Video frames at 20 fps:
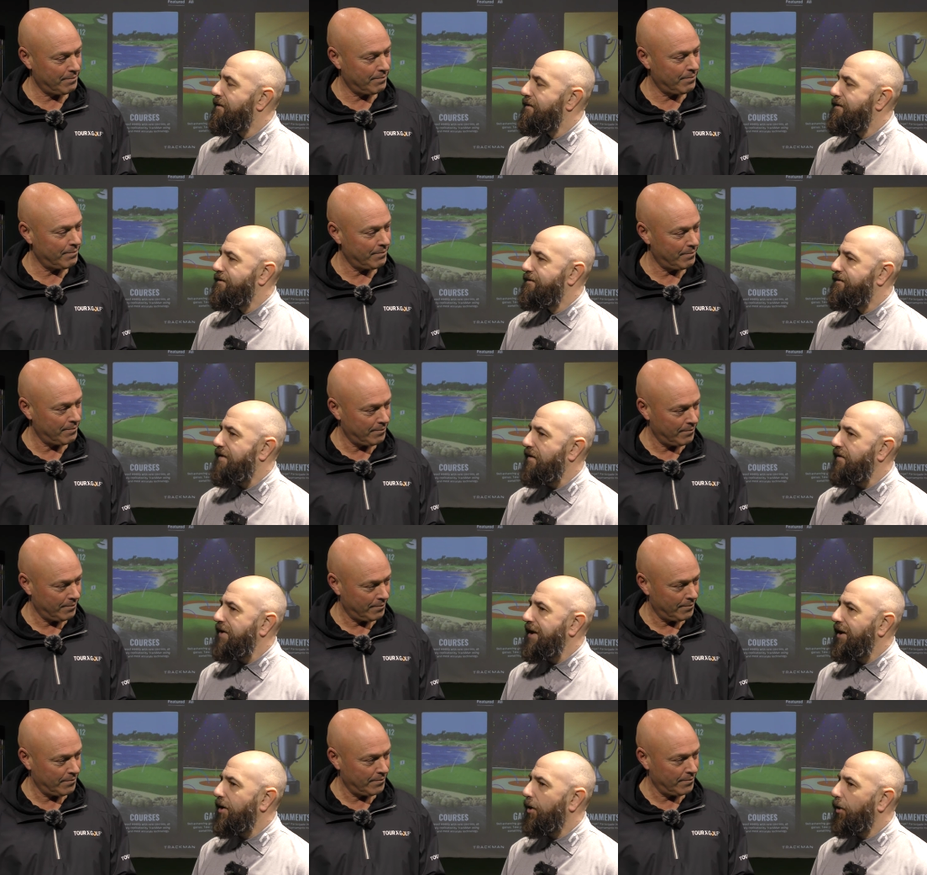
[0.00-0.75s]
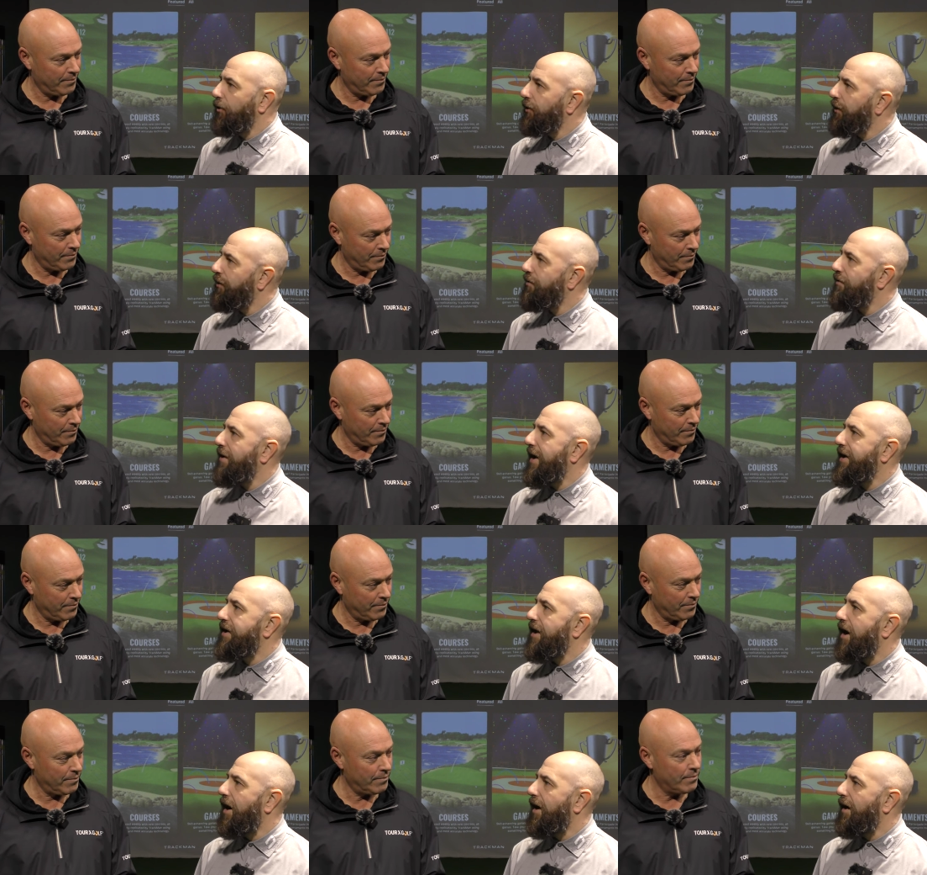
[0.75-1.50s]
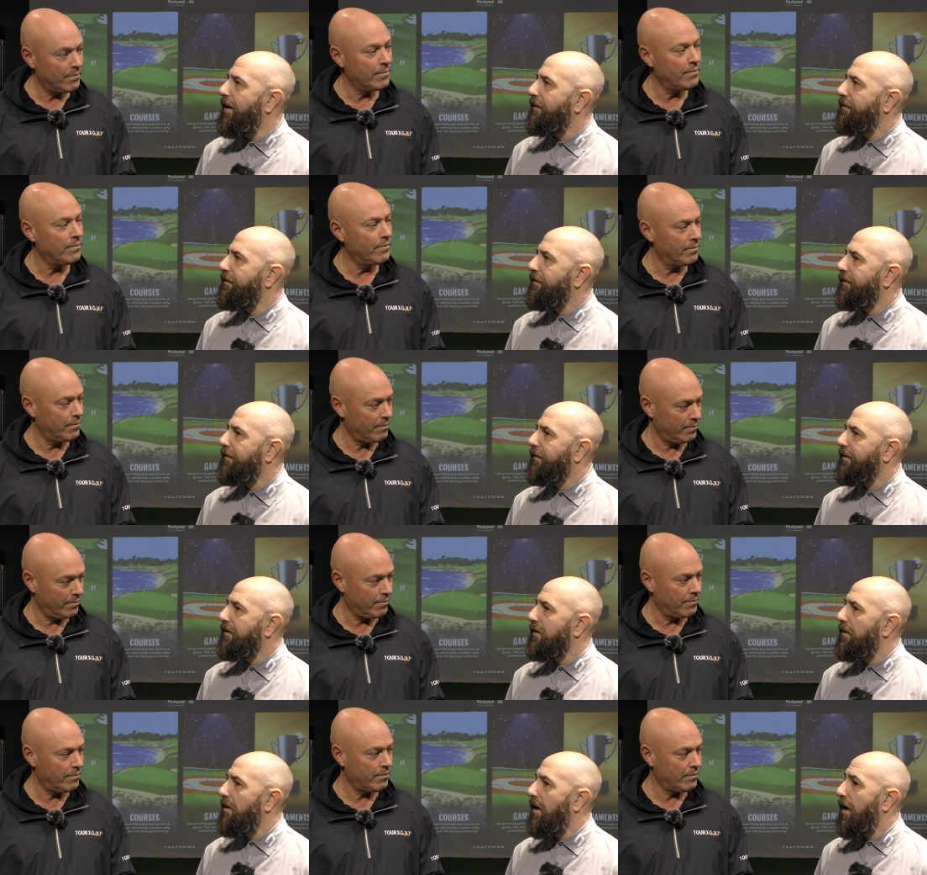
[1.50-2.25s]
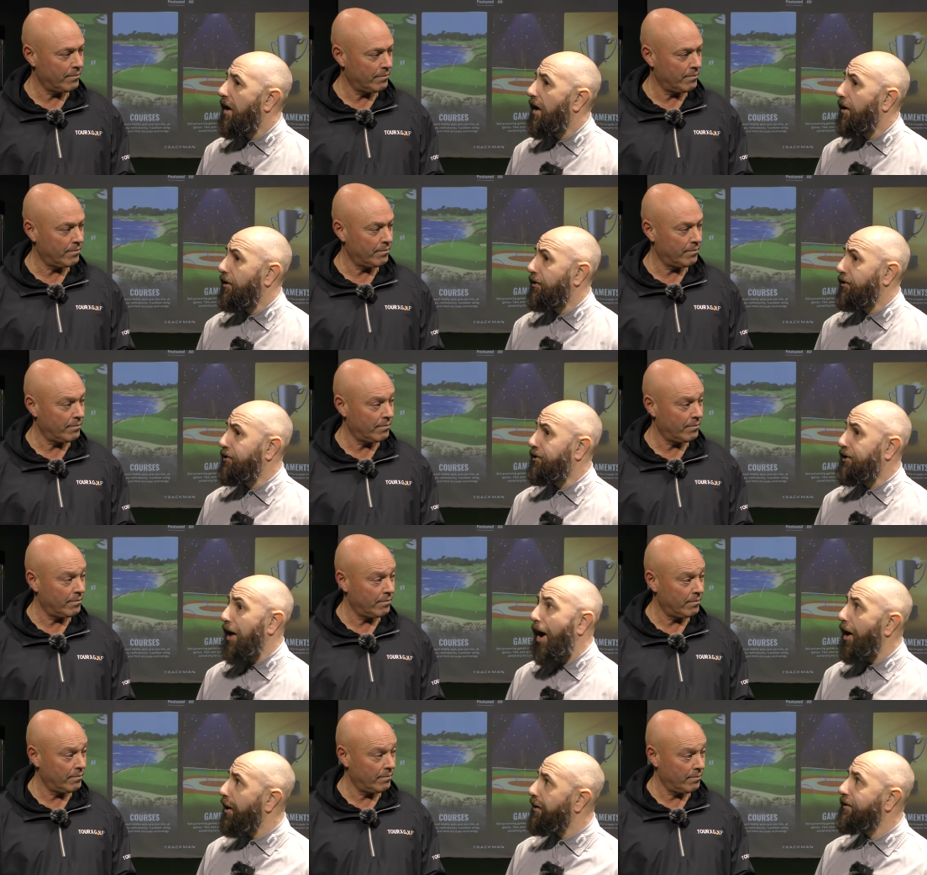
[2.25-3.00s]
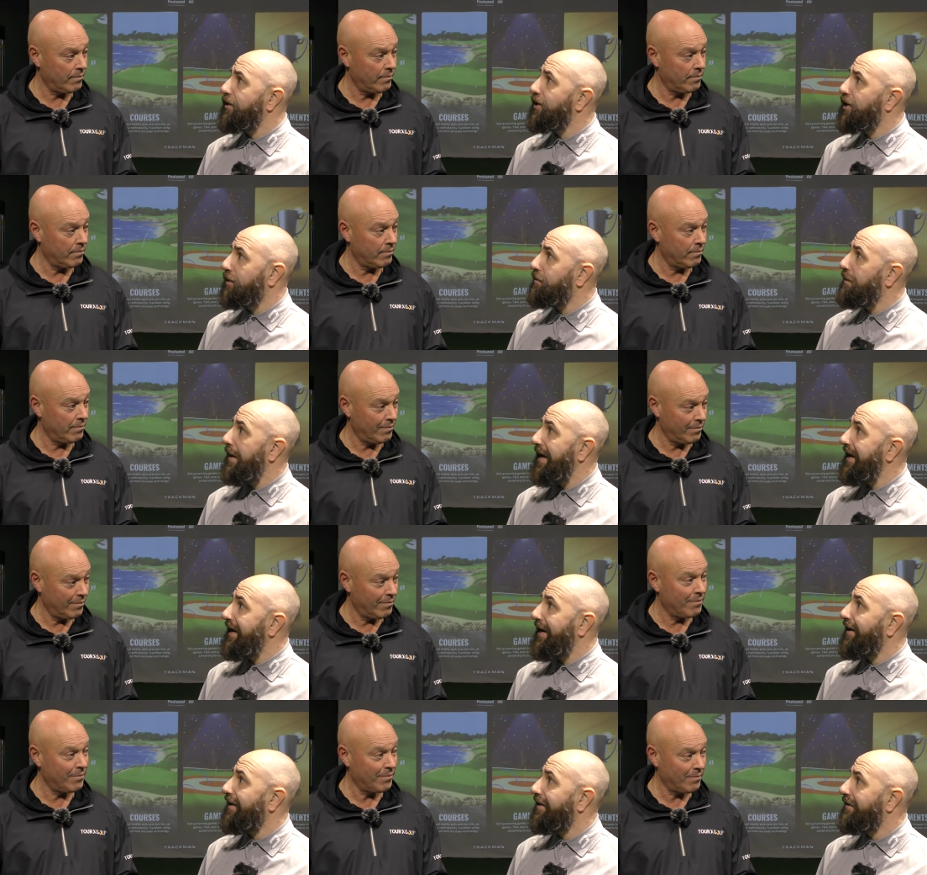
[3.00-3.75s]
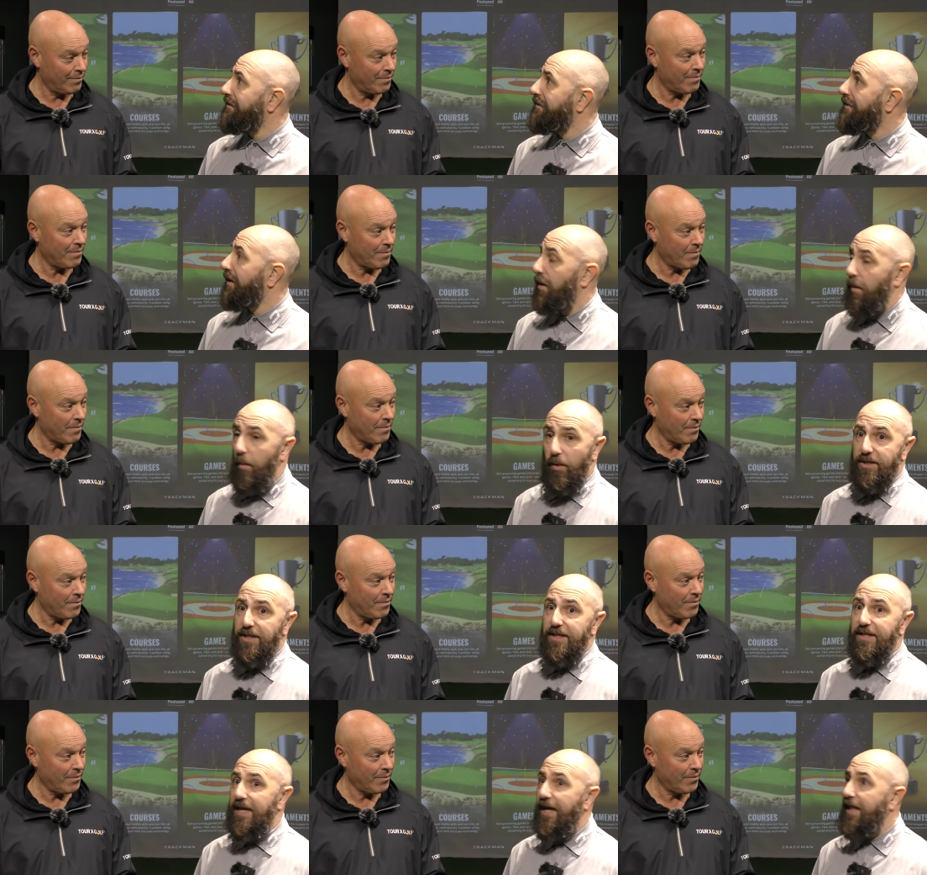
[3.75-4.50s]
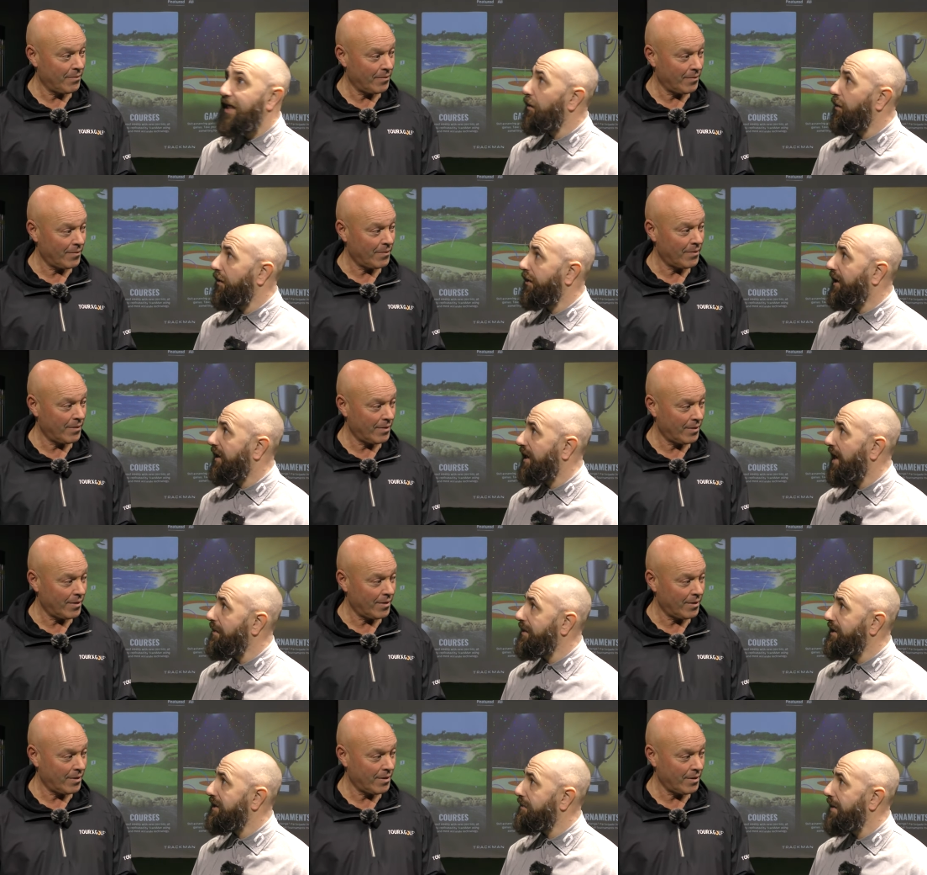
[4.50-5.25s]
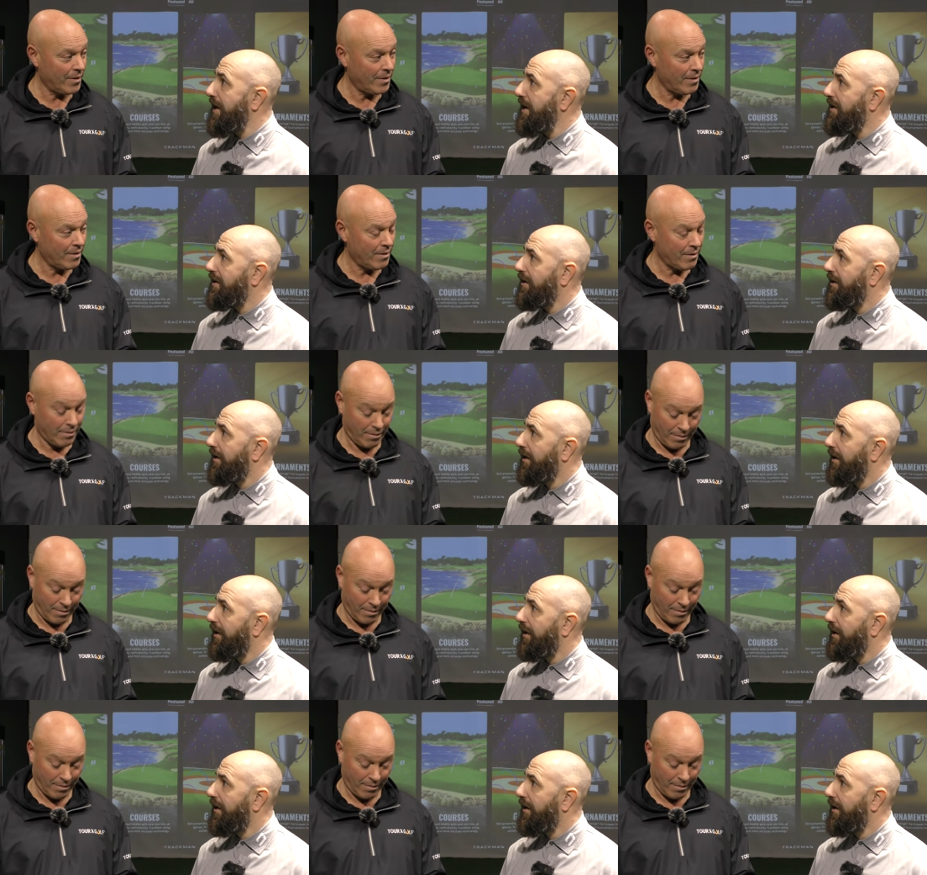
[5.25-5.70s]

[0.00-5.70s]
Speaker 1: very under the radar, dark and speedy, which is exactly what they're claiming to be.